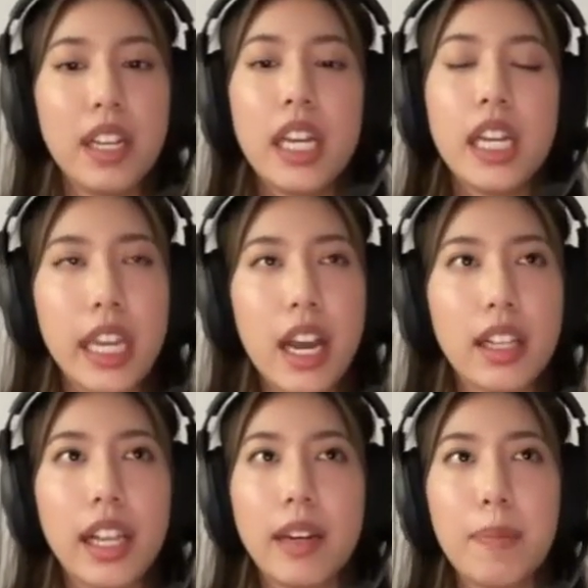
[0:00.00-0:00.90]
yeah,
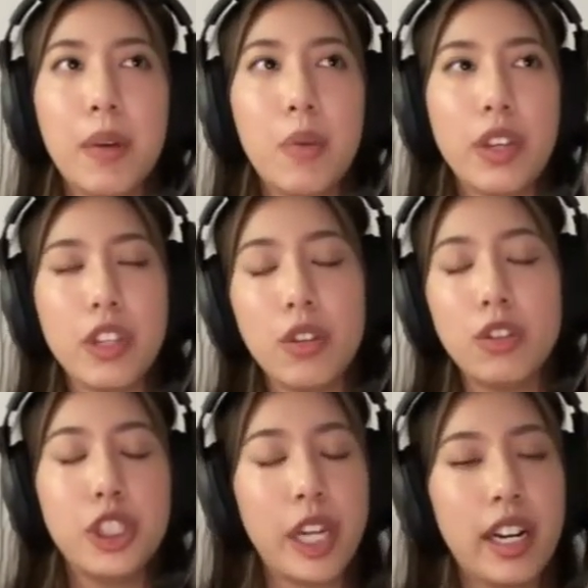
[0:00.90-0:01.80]
like but when you
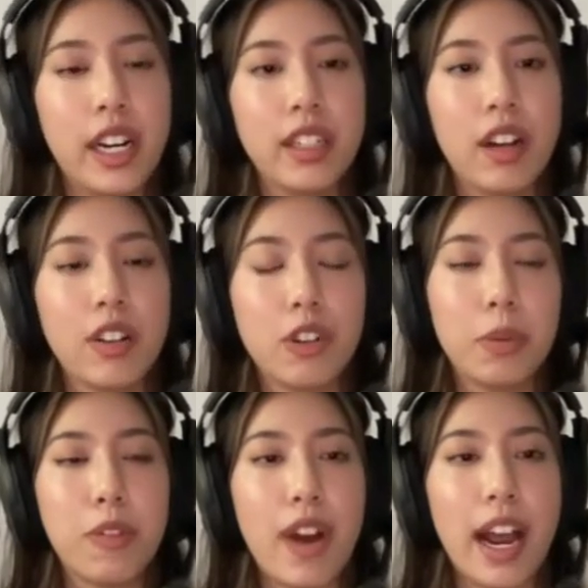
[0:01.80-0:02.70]
share it on your
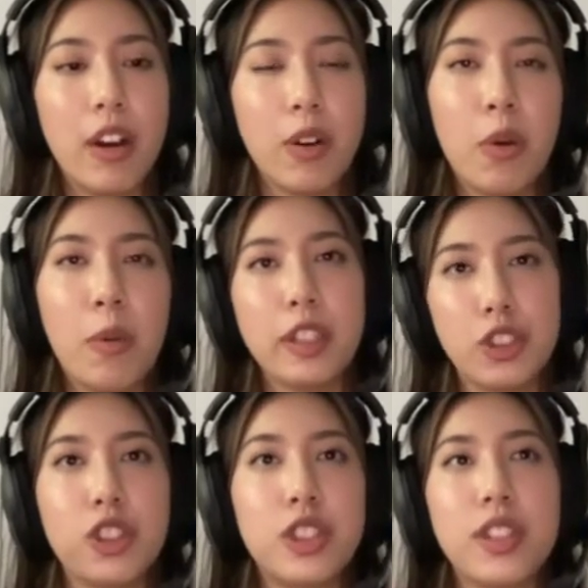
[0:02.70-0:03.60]
profile, oh, it's
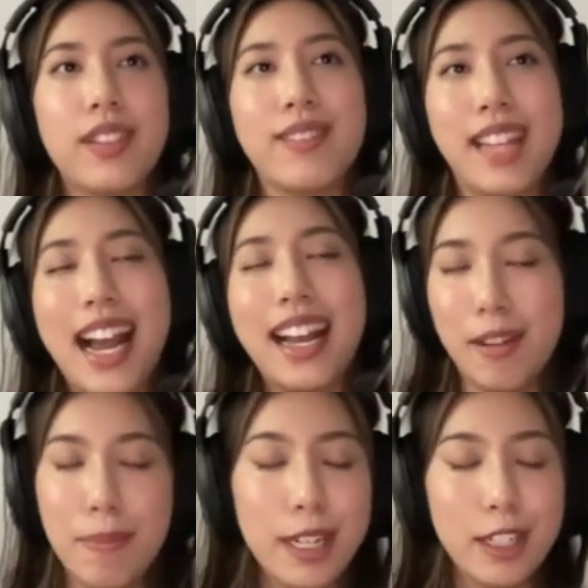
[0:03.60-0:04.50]
just that
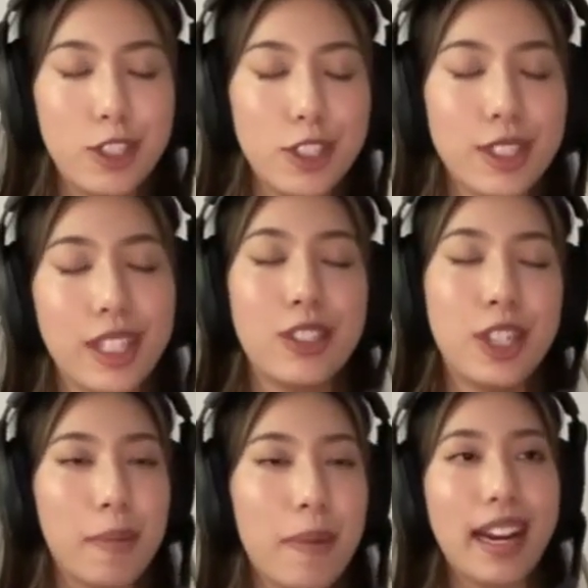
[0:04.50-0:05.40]
image, the
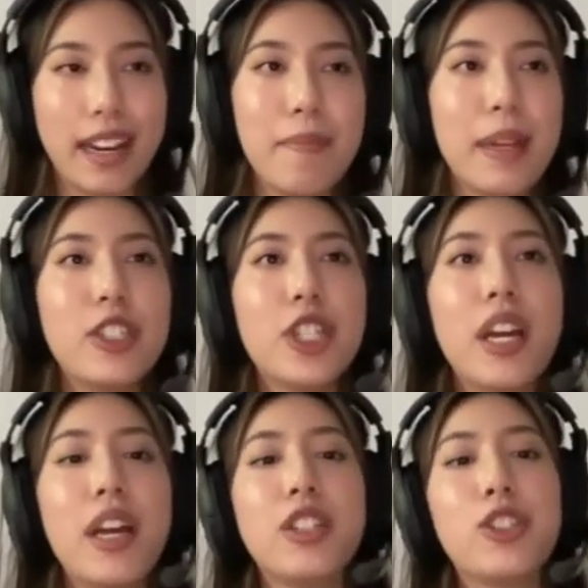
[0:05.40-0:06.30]
JPEG image.
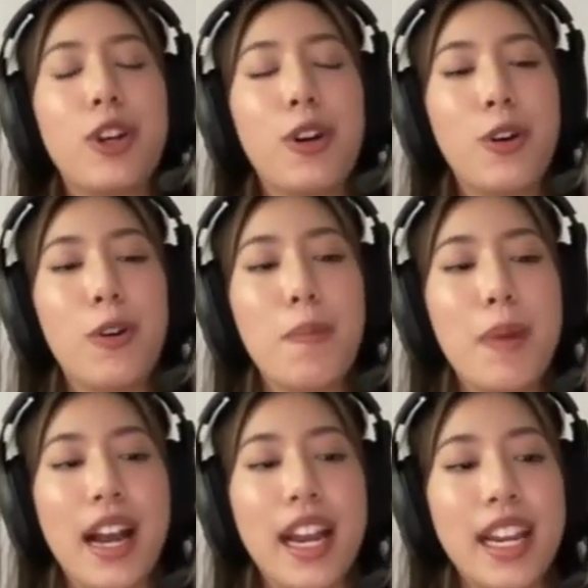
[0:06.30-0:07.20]
So
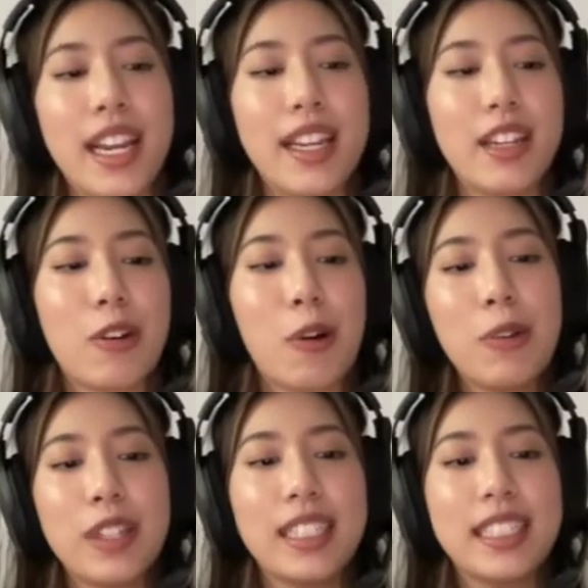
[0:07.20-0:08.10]
my
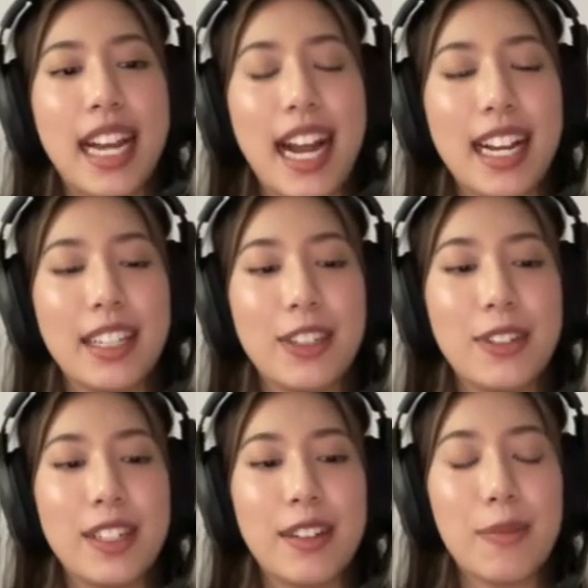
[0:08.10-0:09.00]
goal is that you
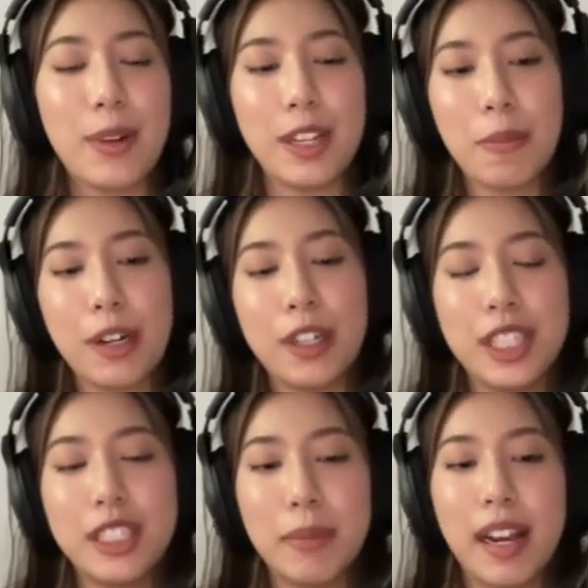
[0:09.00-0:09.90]
when you
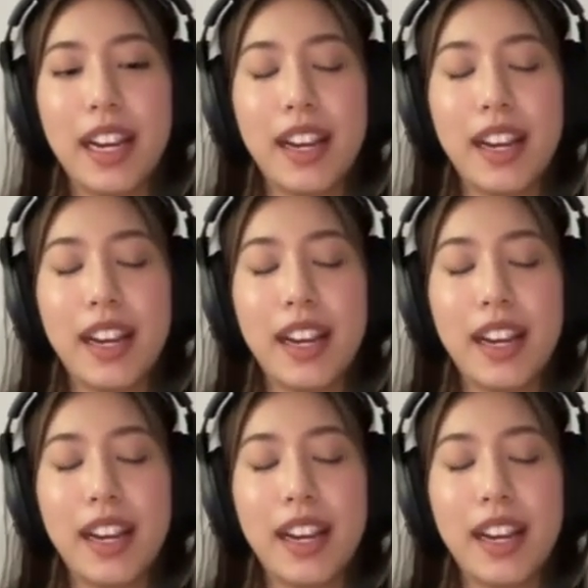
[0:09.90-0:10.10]
purchase my